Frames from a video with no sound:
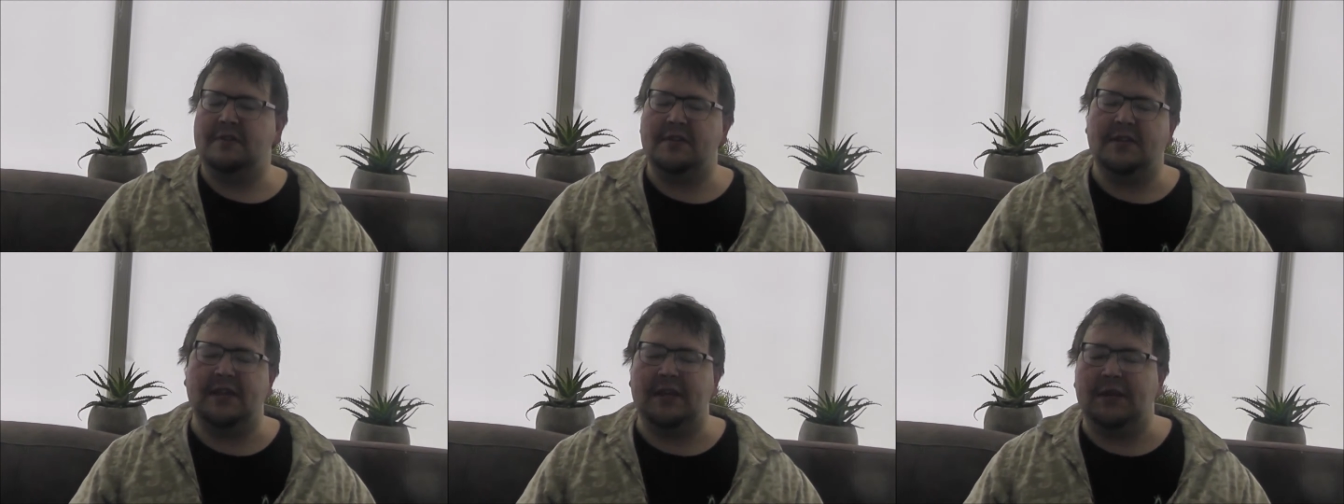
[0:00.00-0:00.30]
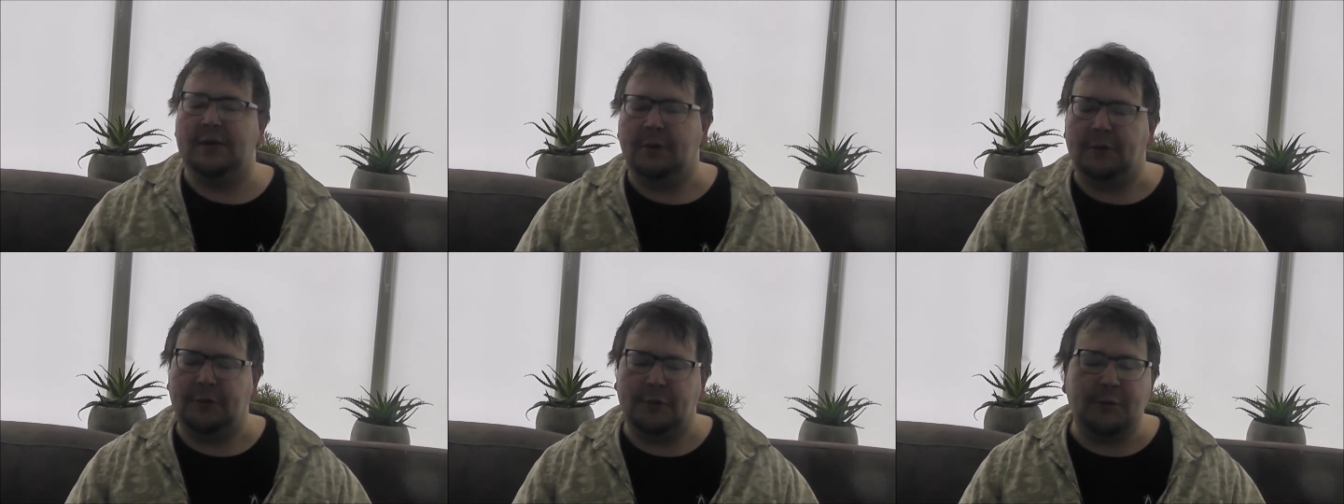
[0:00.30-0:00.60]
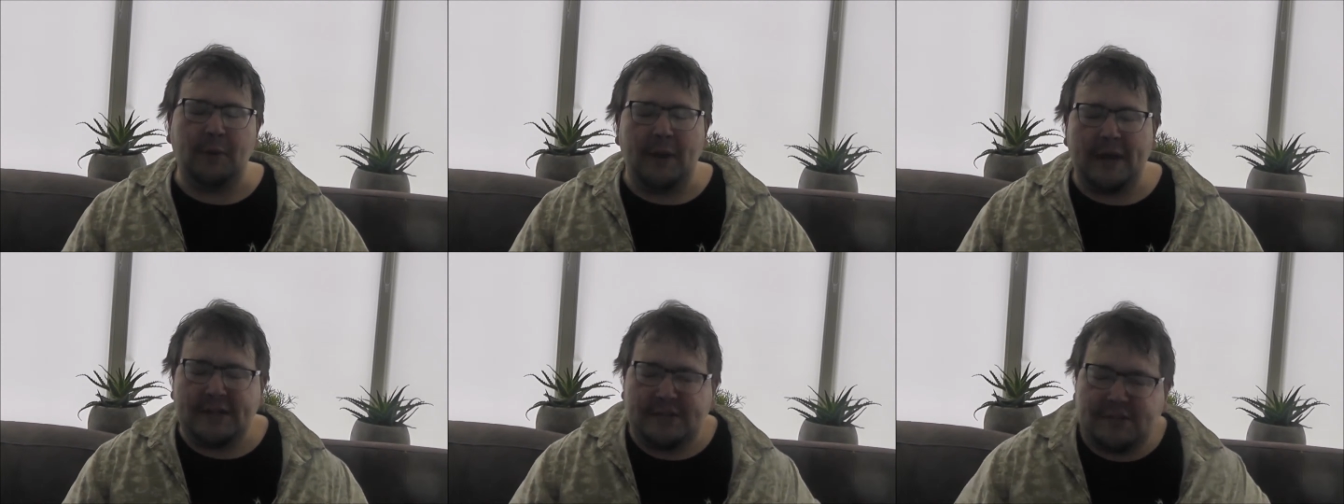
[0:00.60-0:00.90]
Theon
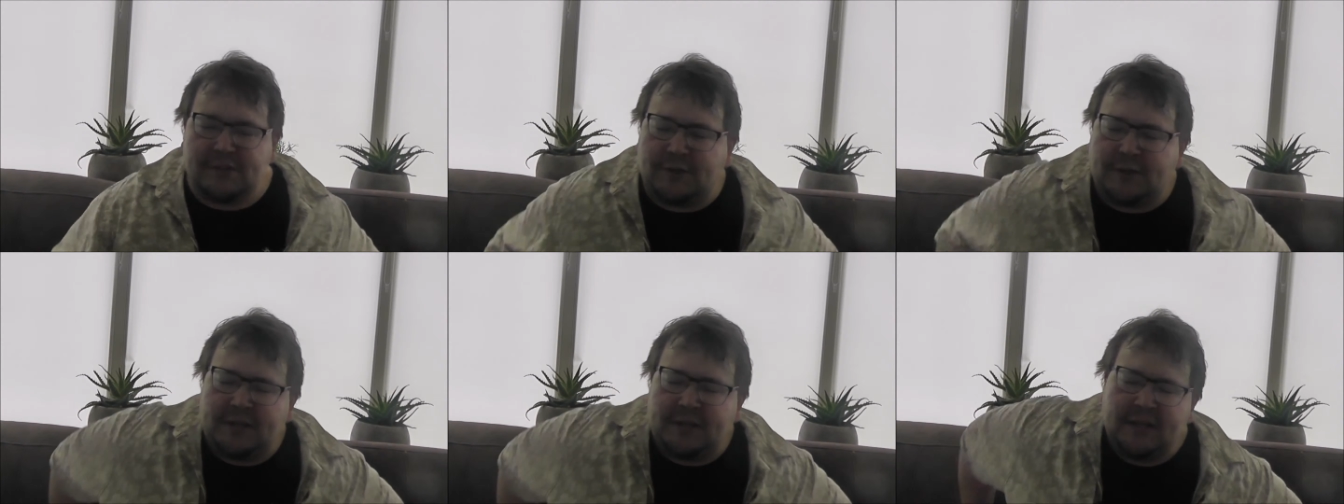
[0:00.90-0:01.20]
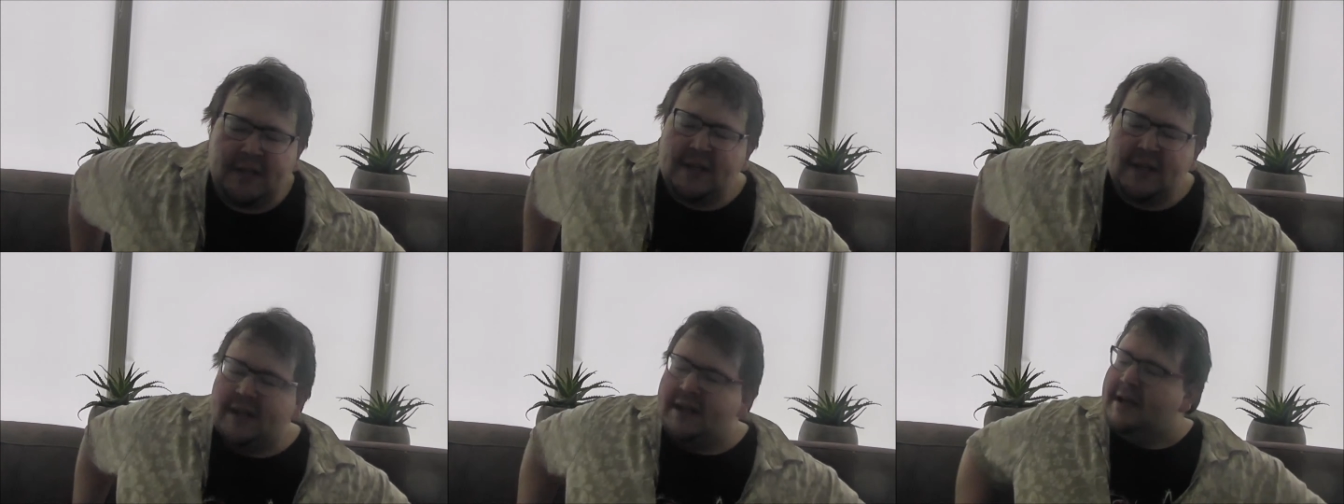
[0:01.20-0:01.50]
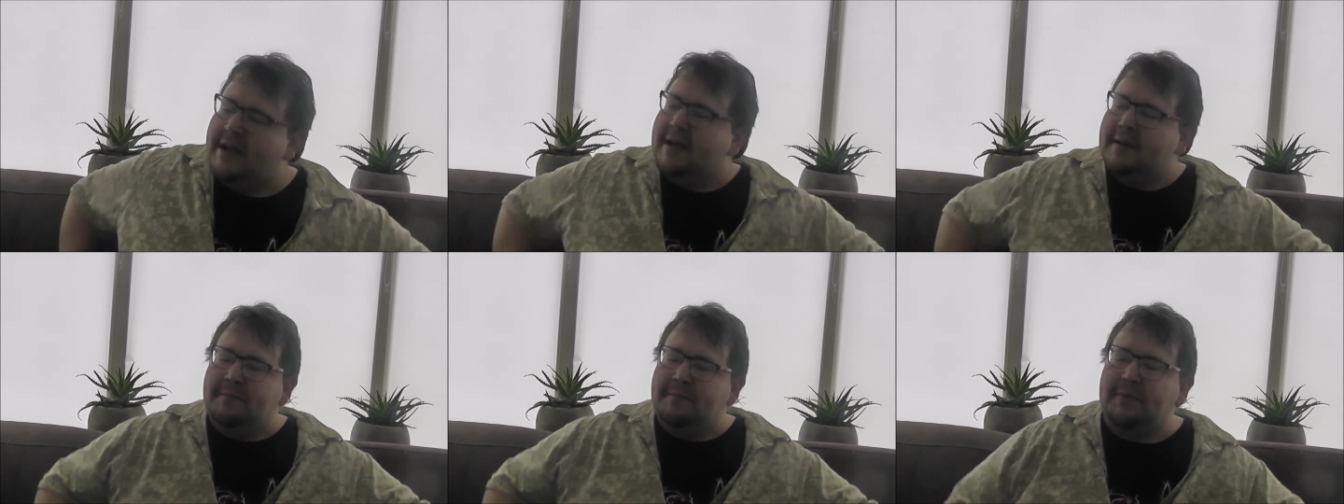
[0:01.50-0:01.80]
Greyjoy.
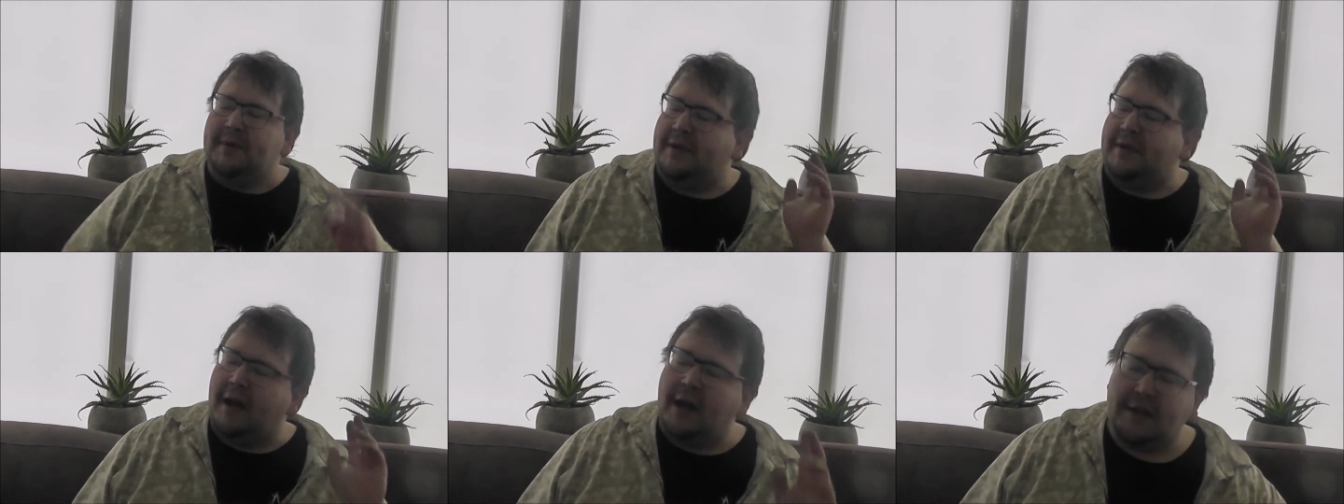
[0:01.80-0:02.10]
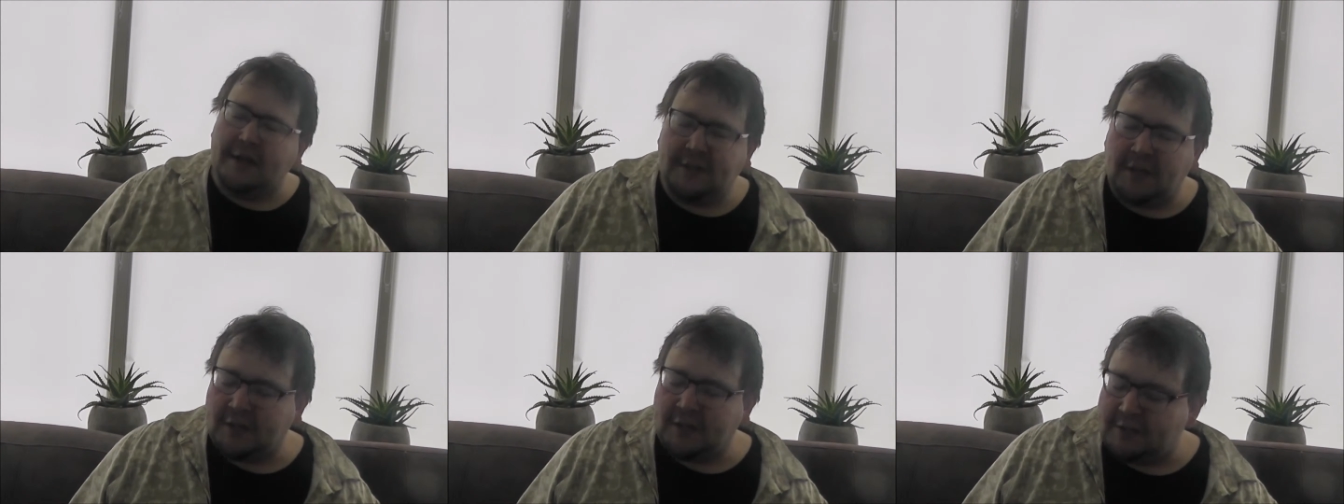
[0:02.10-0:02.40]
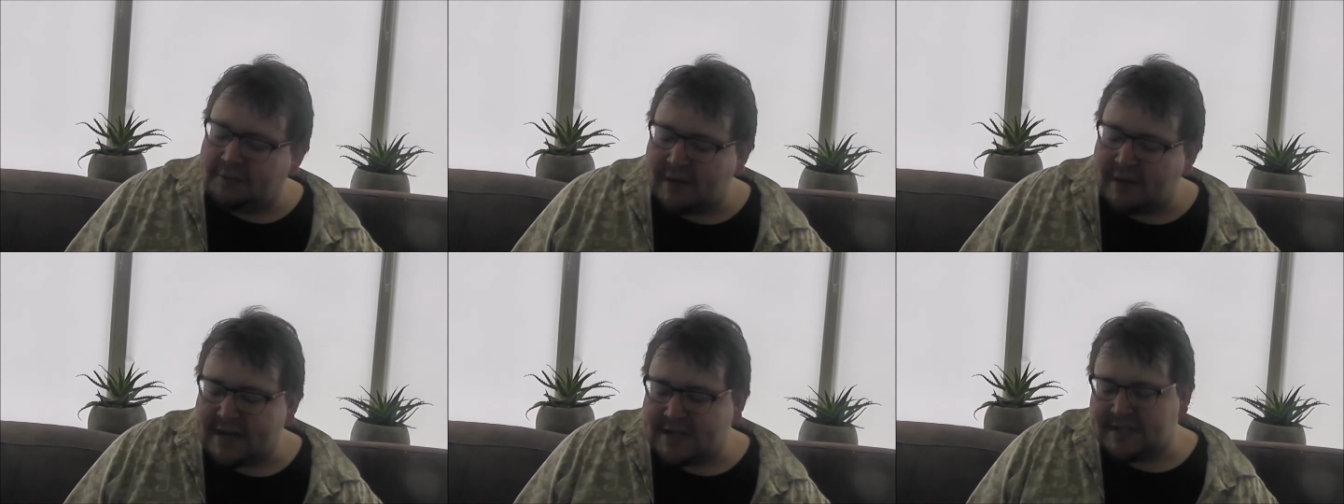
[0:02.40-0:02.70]
But I
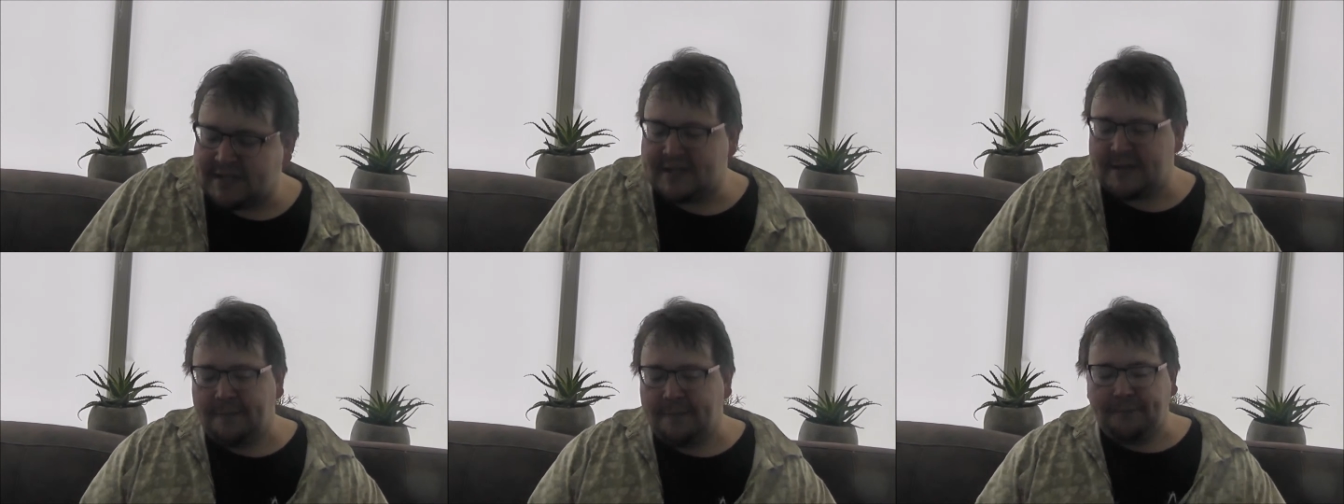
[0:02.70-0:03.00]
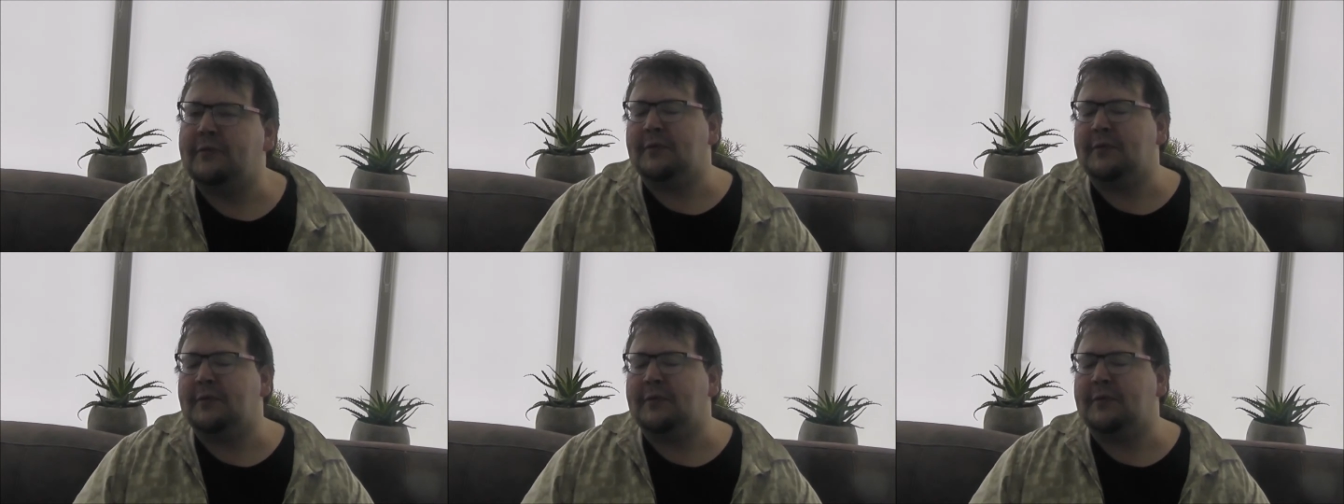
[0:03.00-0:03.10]
digress.